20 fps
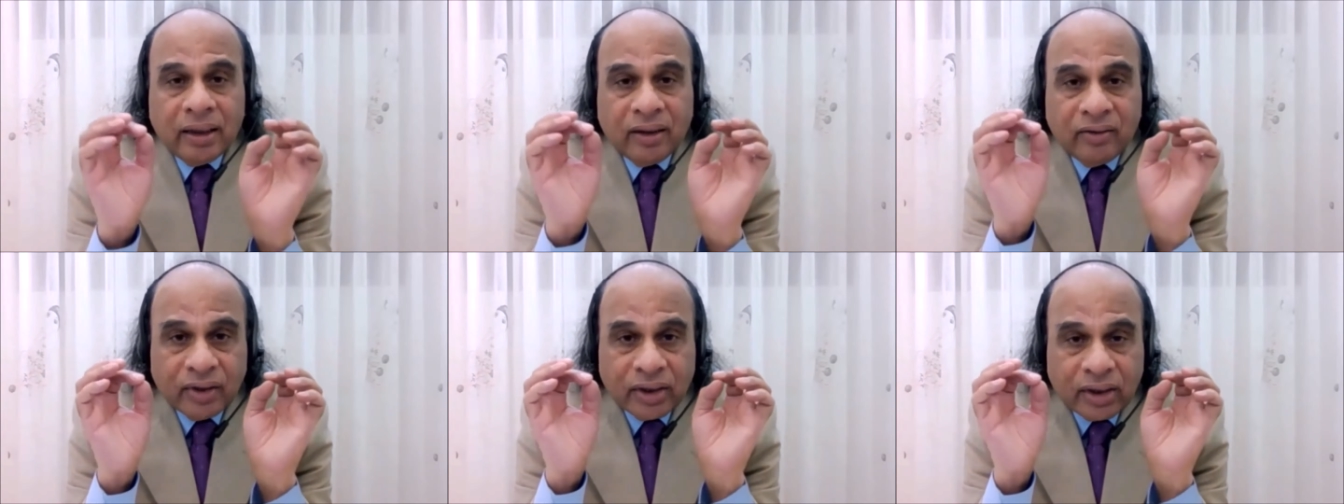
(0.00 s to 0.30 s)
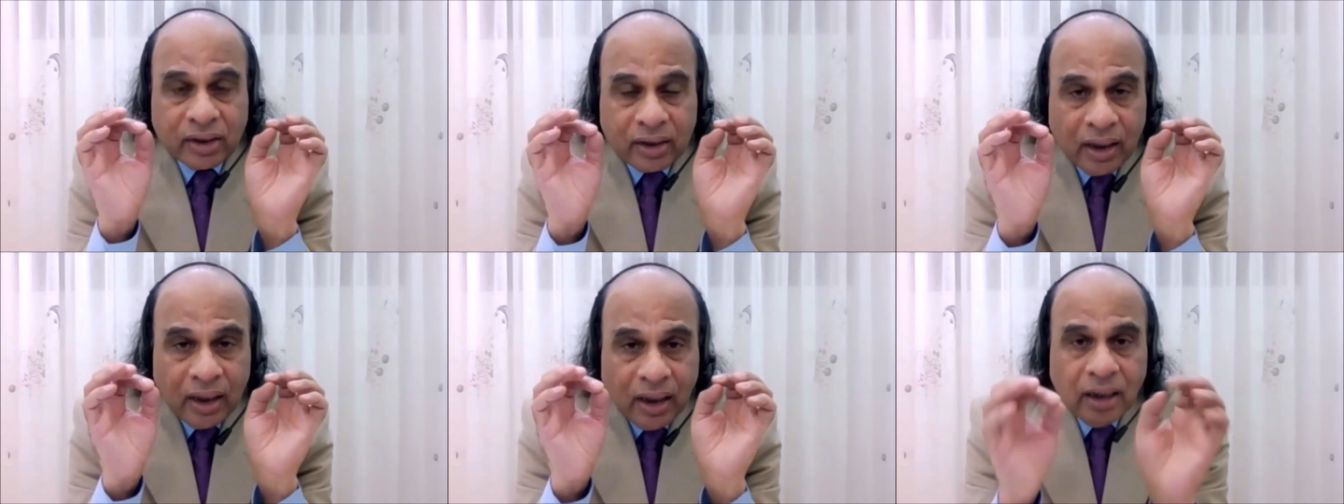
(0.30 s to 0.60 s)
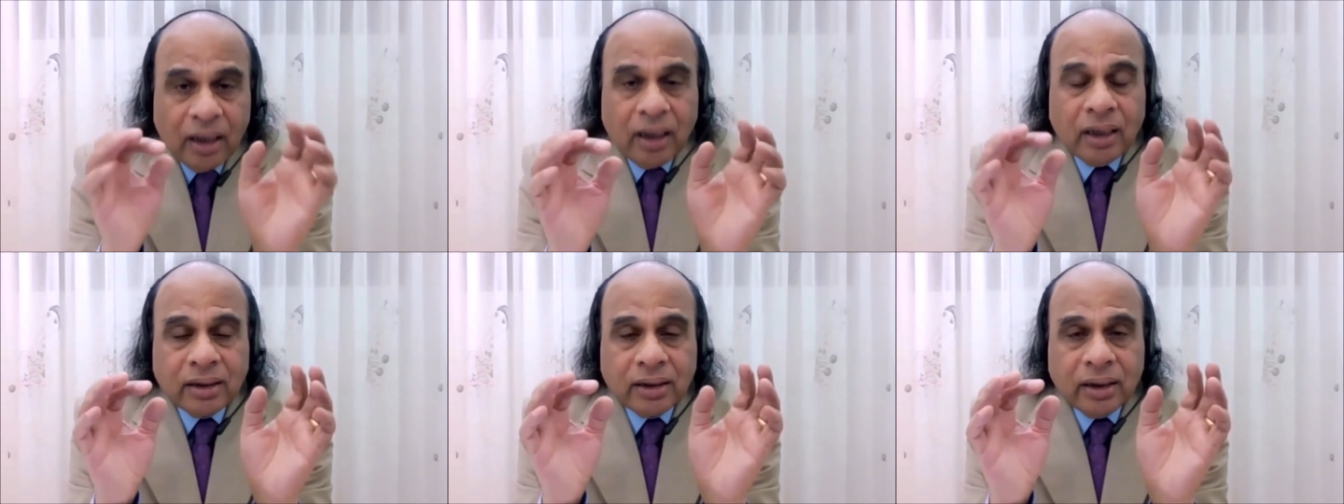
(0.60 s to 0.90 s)
The
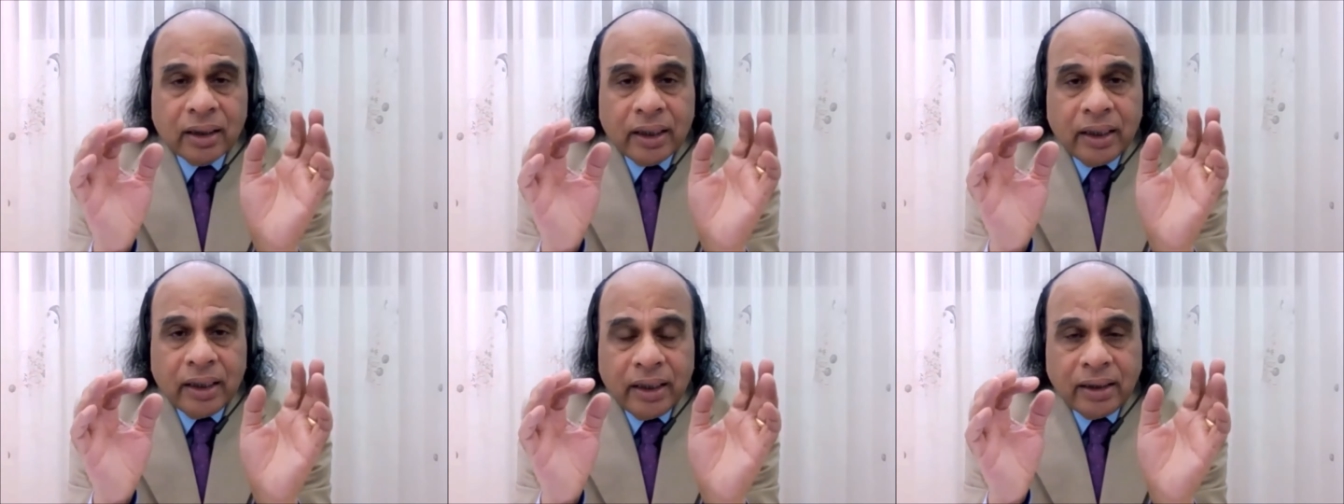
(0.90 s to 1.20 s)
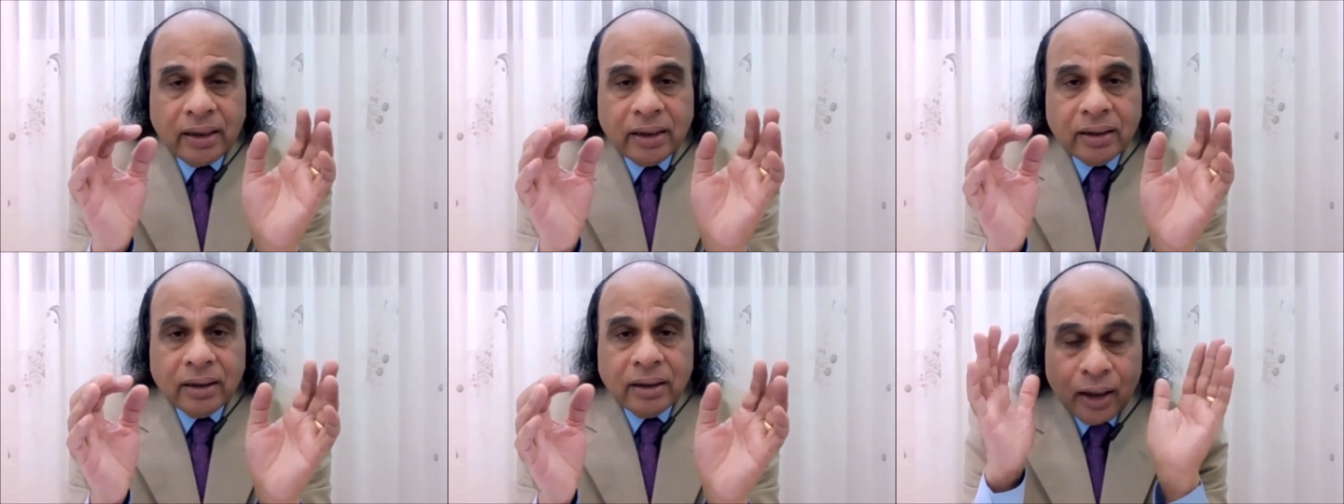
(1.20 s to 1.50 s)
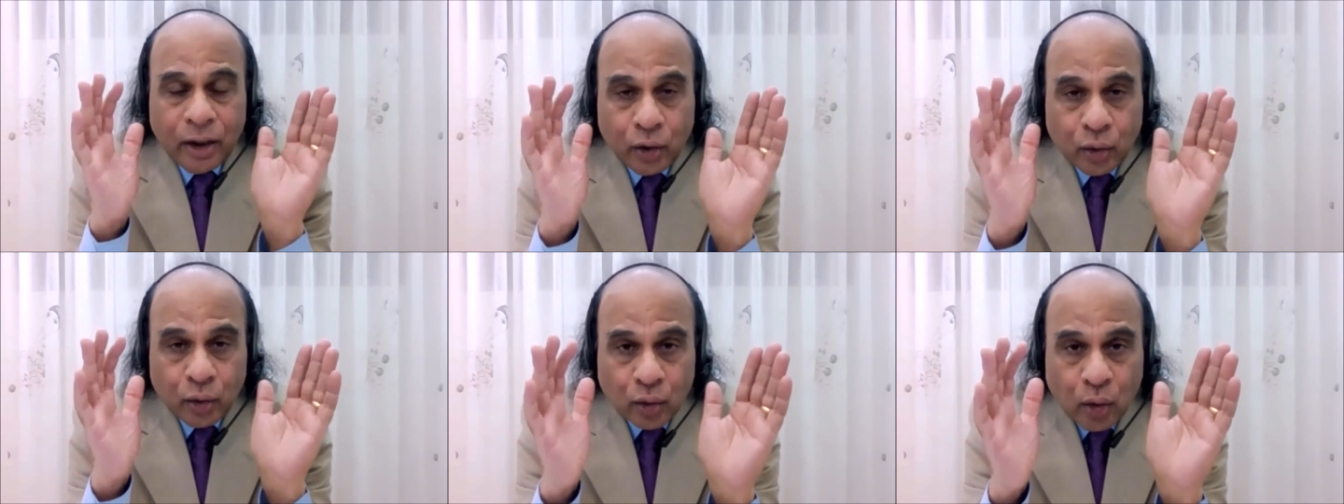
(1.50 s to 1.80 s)
Western culture is
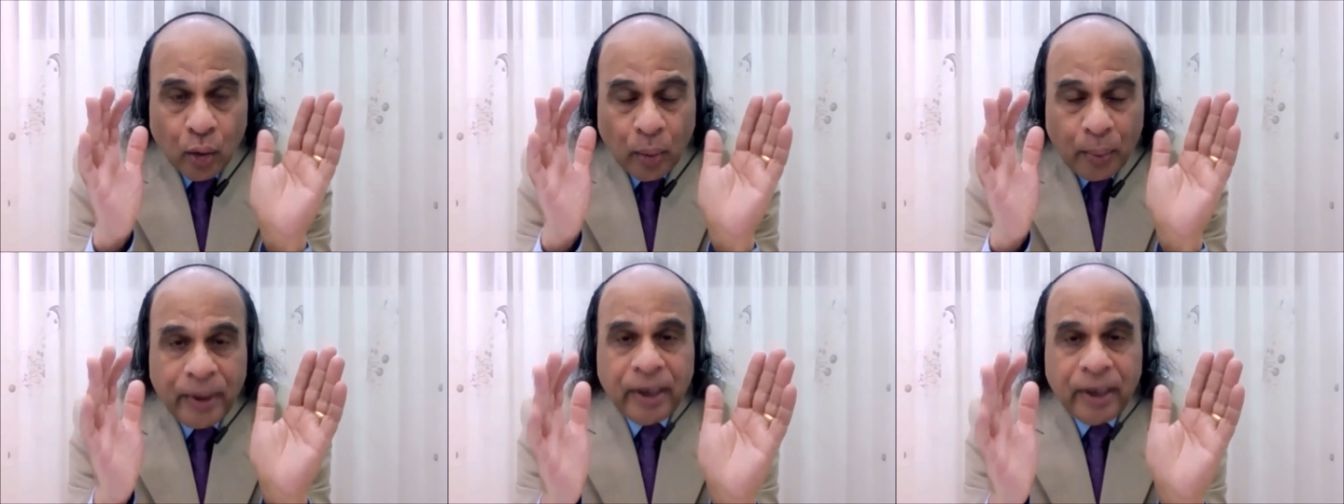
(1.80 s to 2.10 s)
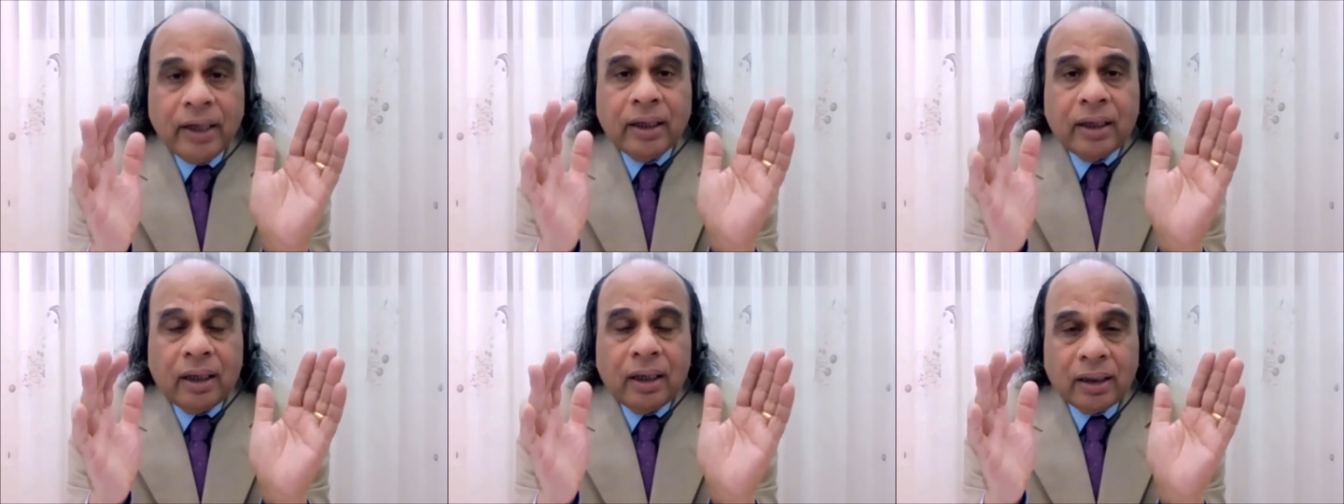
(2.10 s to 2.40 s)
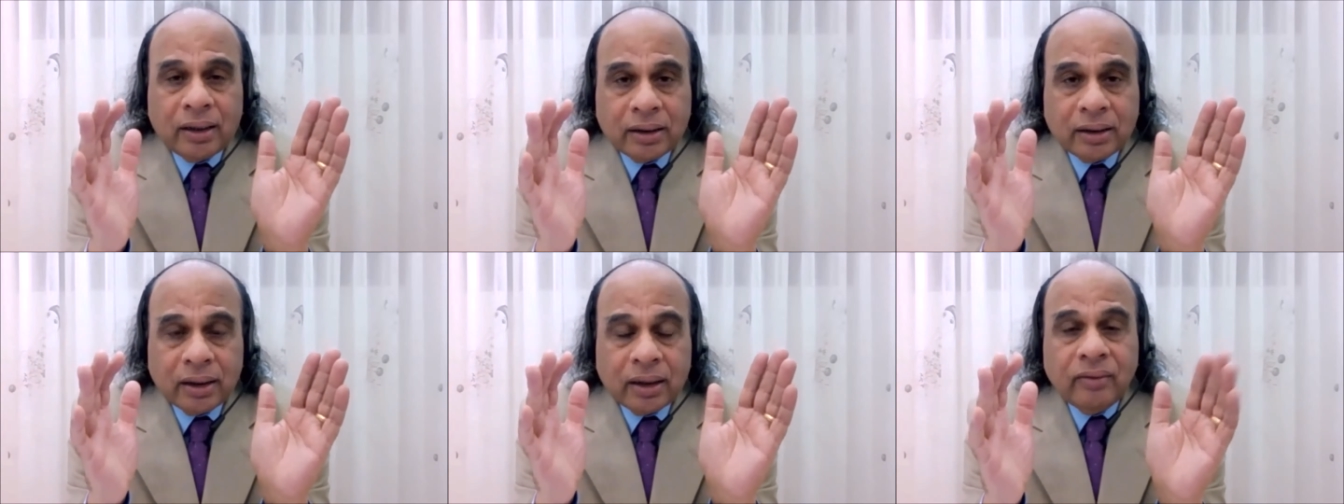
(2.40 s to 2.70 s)
the European
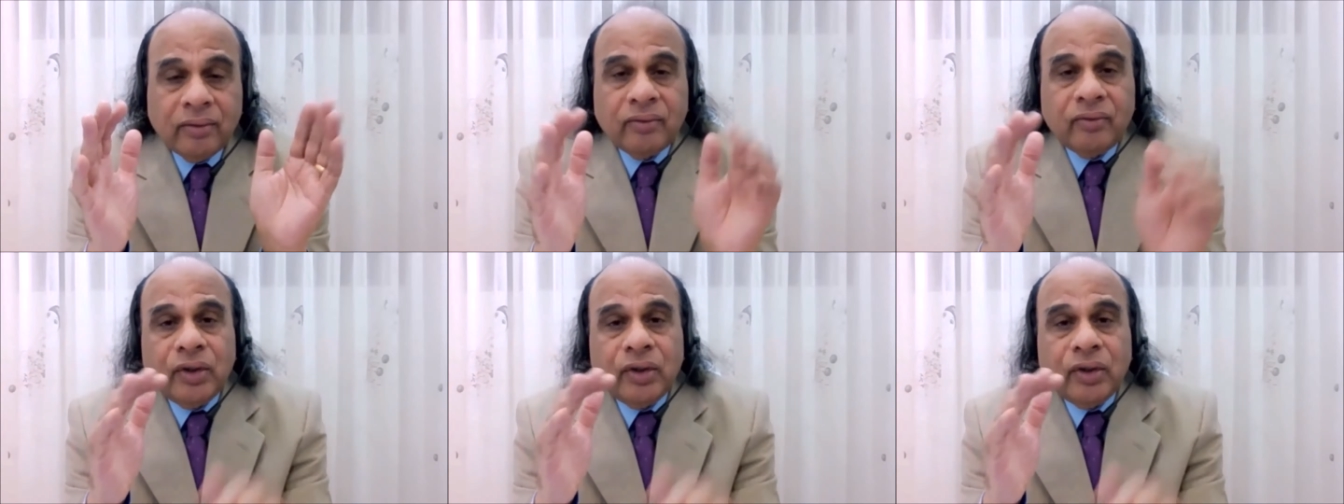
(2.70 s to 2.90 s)
culture,